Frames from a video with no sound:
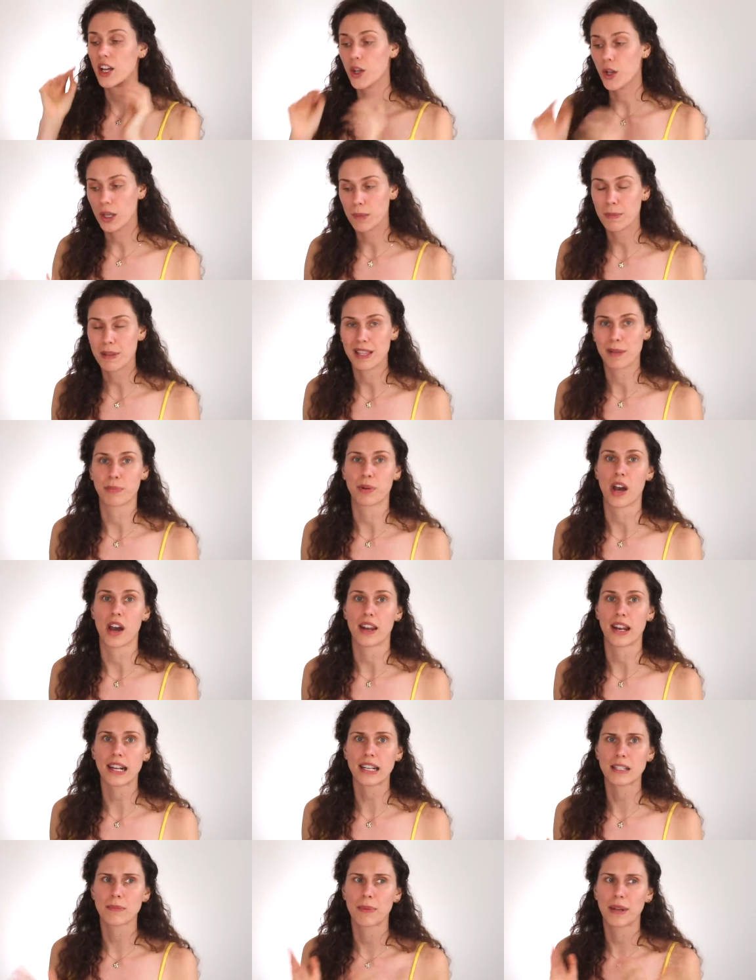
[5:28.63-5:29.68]
could be the
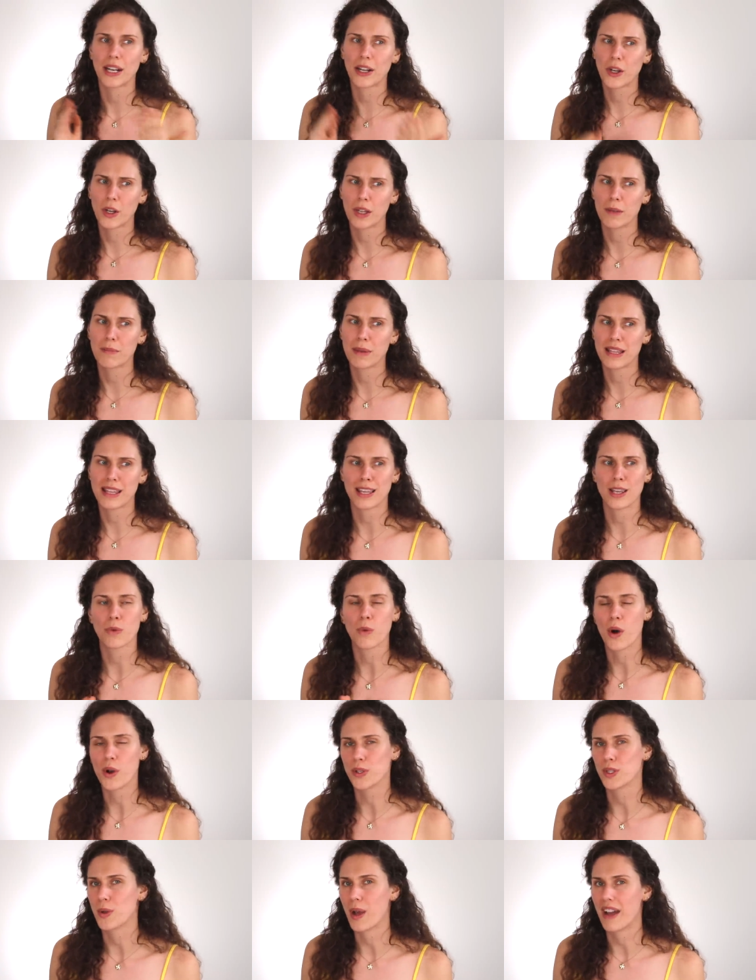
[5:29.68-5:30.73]
product, but it could be that you
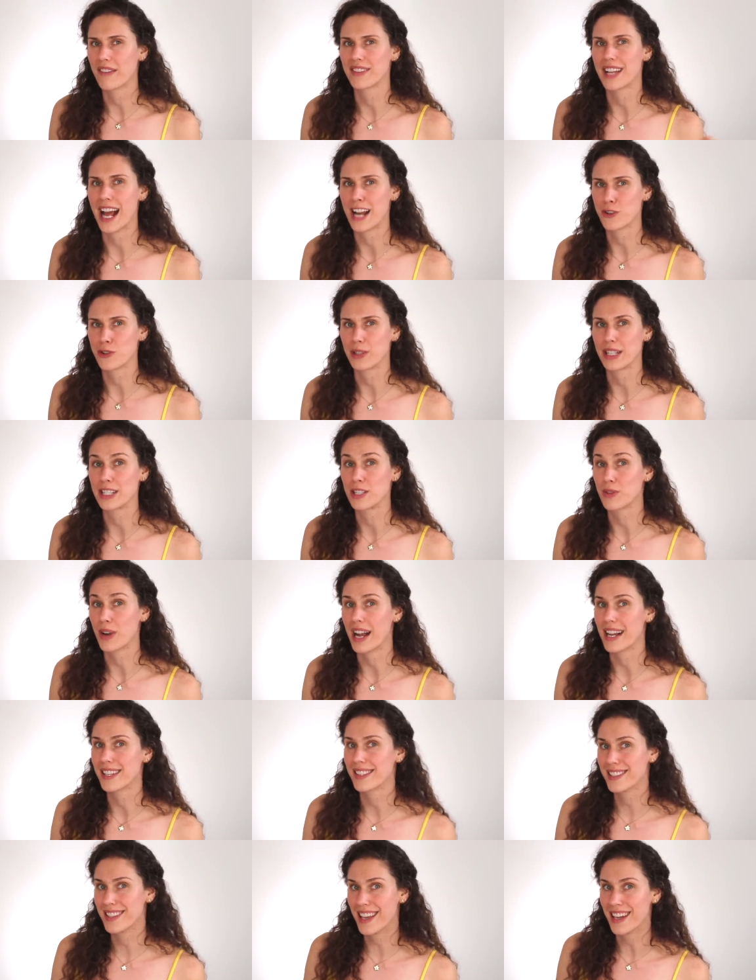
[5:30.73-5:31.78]
also have naturally dry
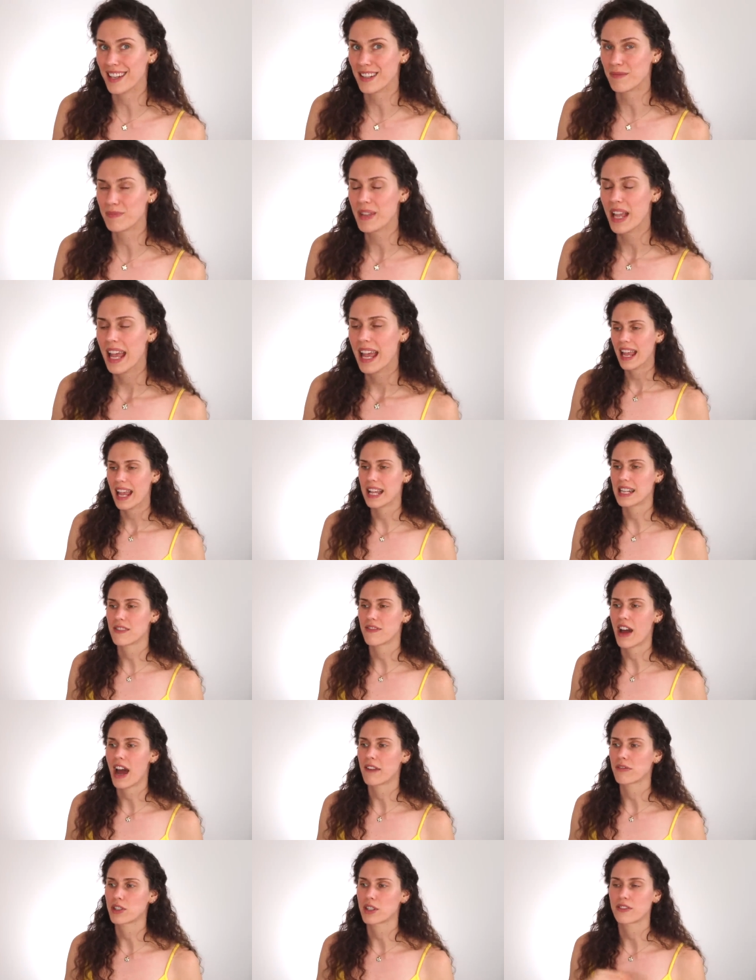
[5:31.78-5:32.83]
skin. And if
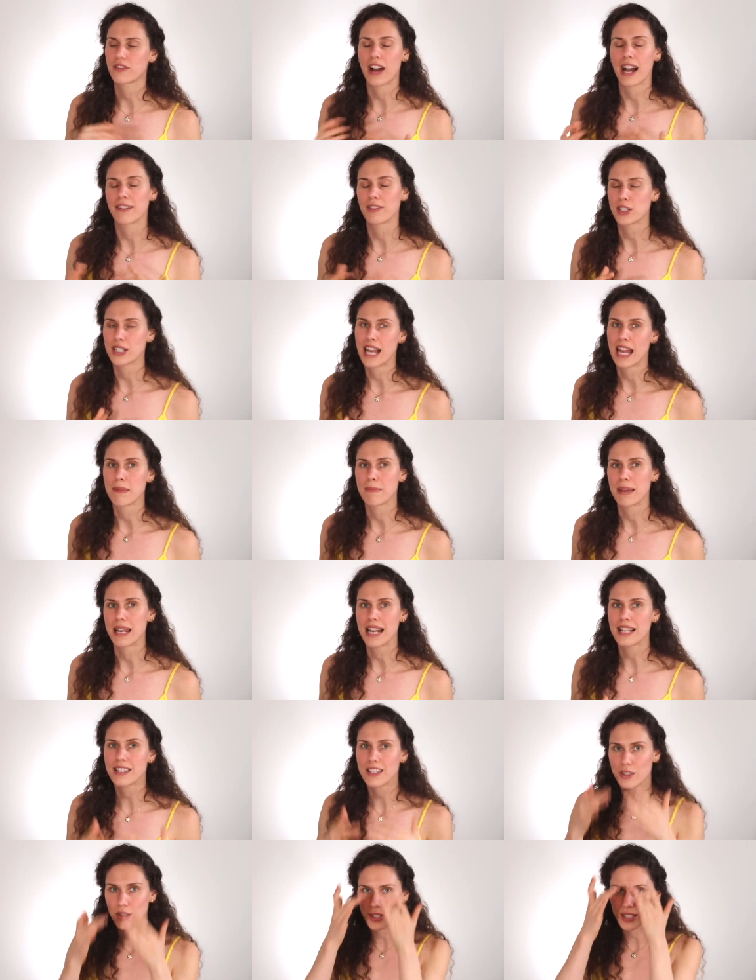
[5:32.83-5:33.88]
after five or 10
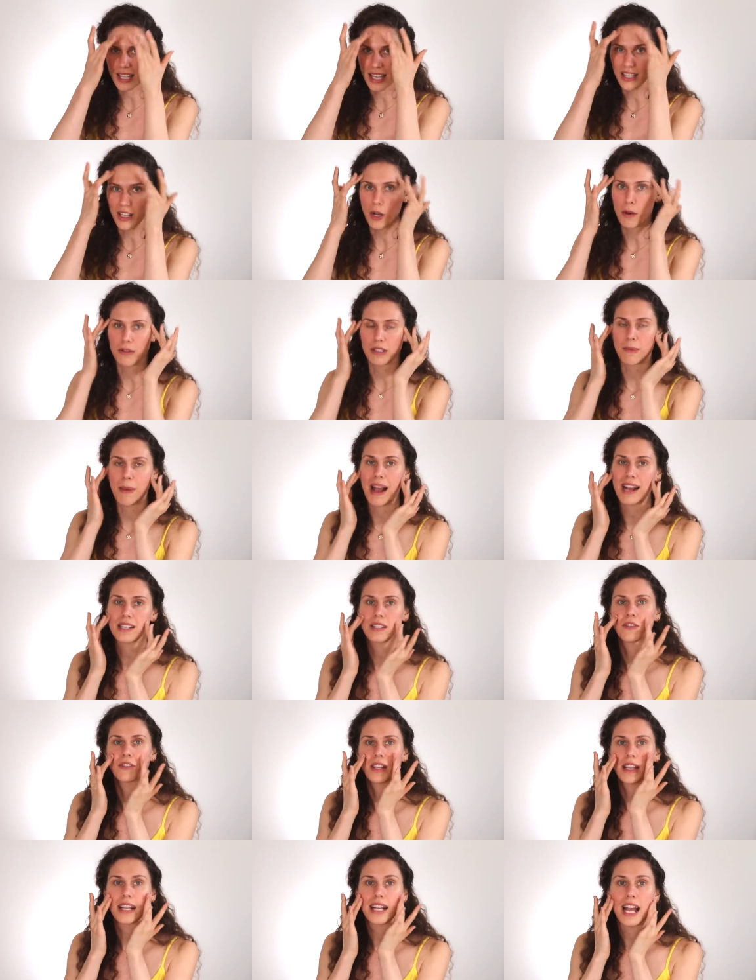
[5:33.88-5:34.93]
minutes your skin goes back to
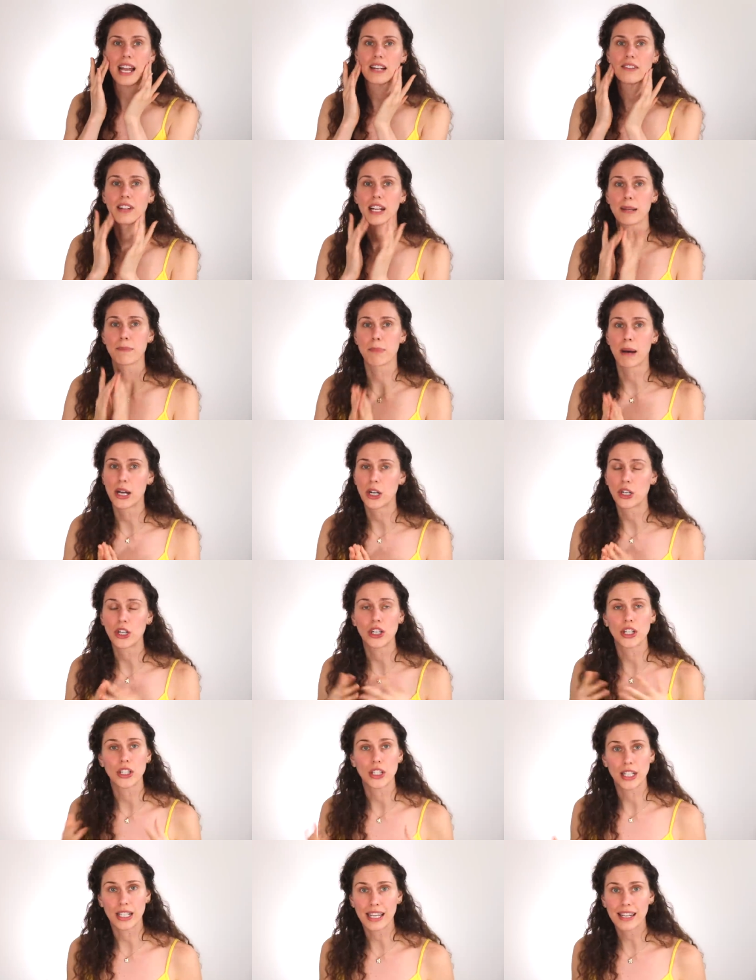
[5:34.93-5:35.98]
feeling kind of like butter or
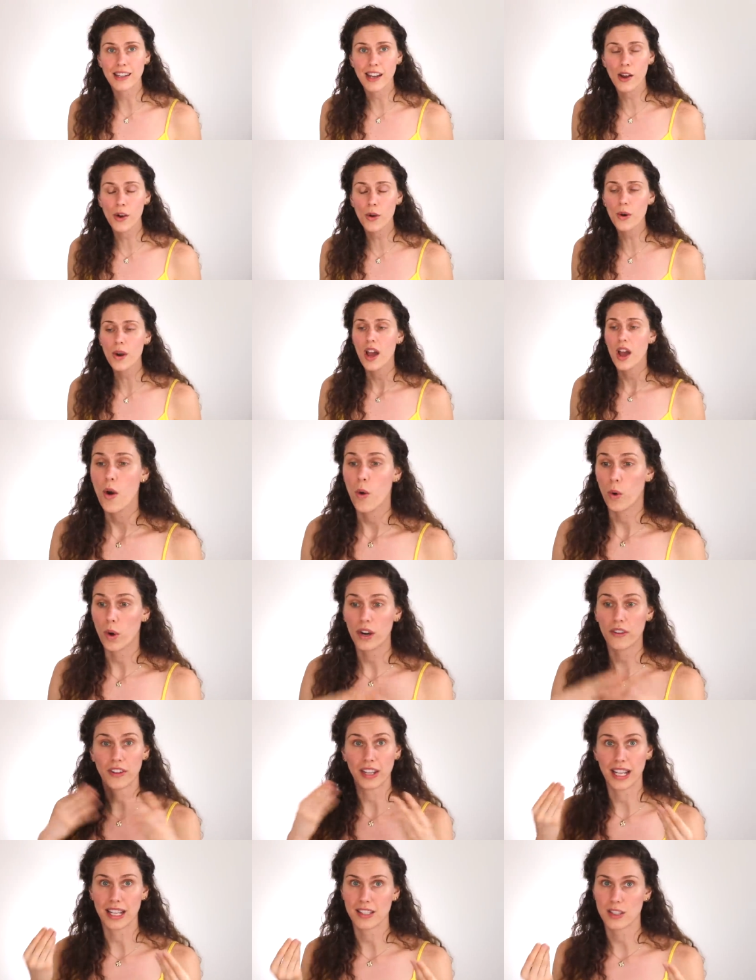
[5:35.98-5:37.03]
cookie dough, or
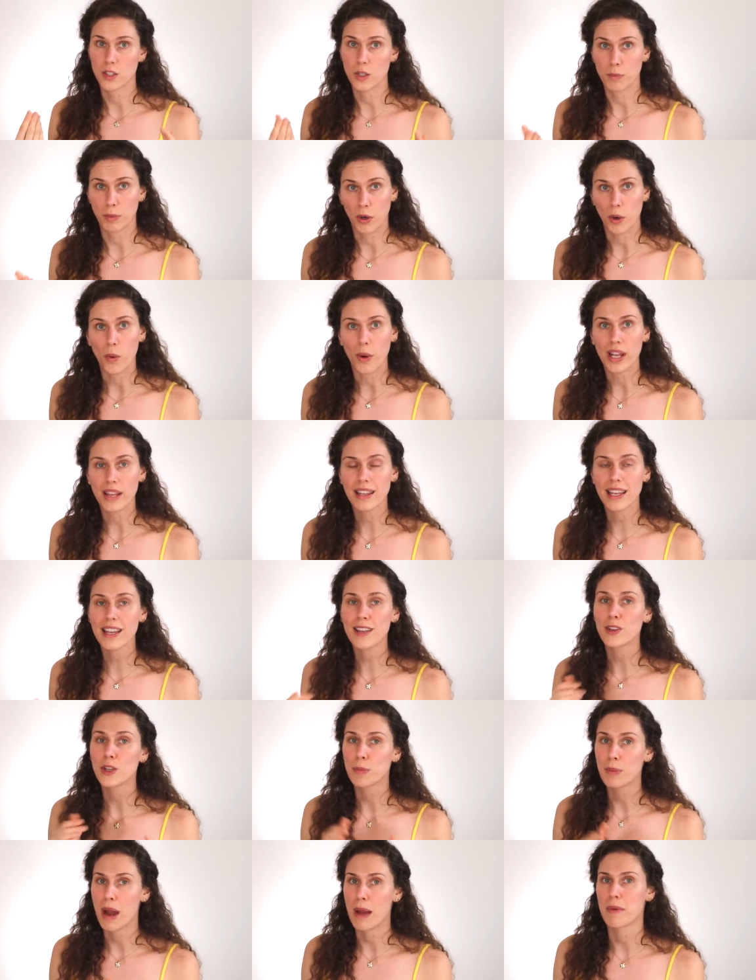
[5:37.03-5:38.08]
if it gets super oily,
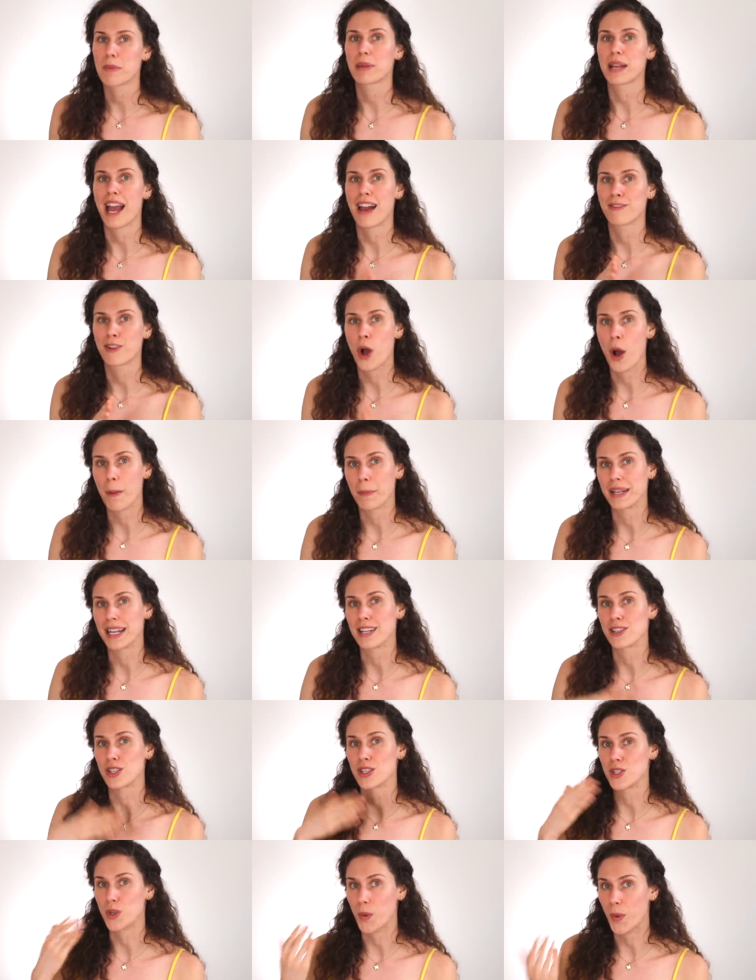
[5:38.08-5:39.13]
you probably have
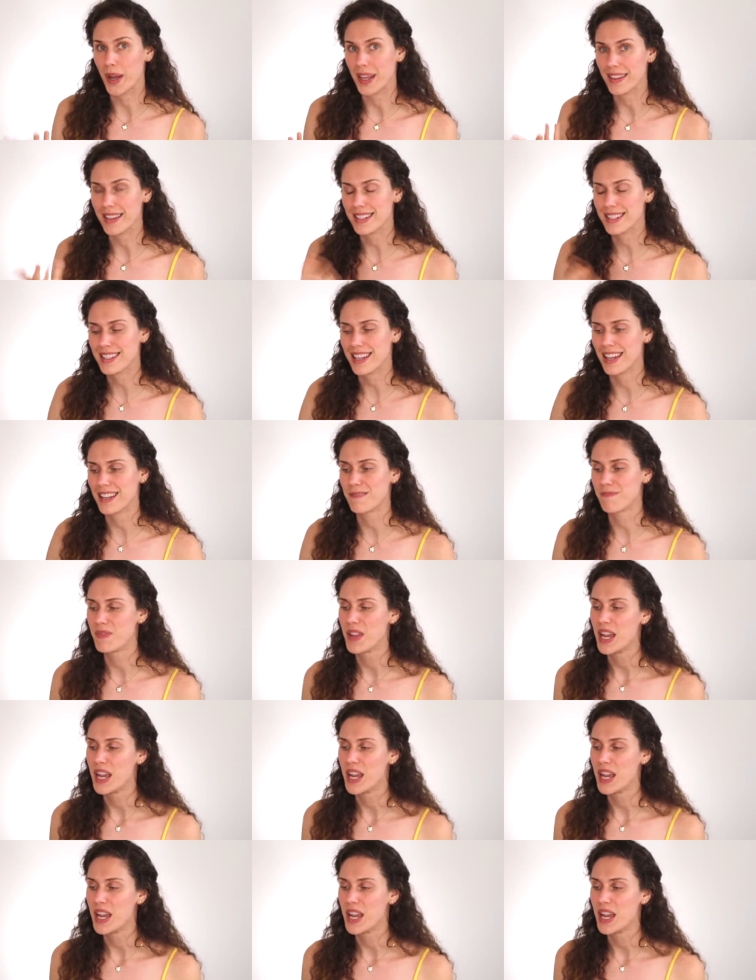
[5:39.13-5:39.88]
combination to oily skin.